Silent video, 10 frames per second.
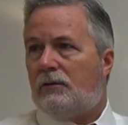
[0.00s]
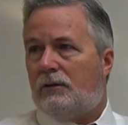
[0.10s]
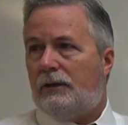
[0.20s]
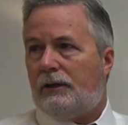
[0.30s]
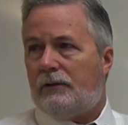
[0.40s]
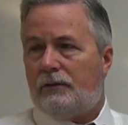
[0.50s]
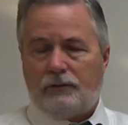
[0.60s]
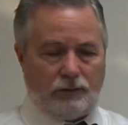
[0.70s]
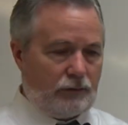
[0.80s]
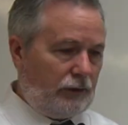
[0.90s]
Yeah?
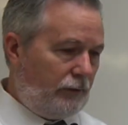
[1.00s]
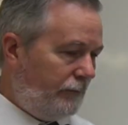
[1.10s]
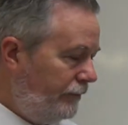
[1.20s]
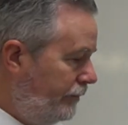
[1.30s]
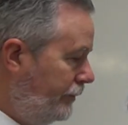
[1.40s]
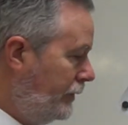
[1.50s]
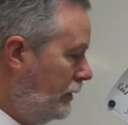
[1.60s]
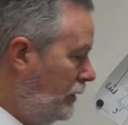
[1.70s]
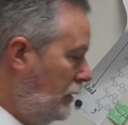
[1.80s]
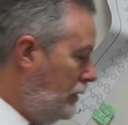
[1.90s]
Okay.
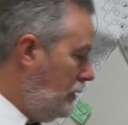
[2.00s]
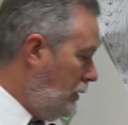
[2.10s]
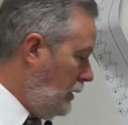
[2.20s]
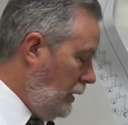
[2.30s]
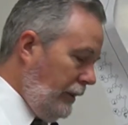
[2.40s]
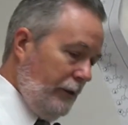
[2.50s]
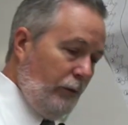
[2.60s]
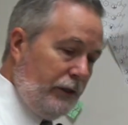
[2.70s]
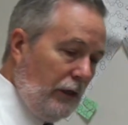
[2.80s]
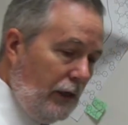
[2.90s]
Then
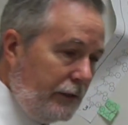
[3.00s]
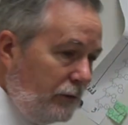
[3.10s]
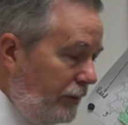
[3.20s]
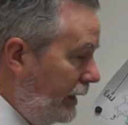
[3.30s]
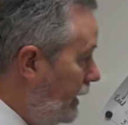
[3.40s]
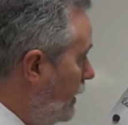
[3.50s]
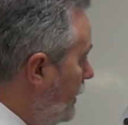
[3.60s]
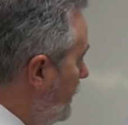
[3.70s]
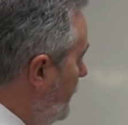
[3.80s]
we talked about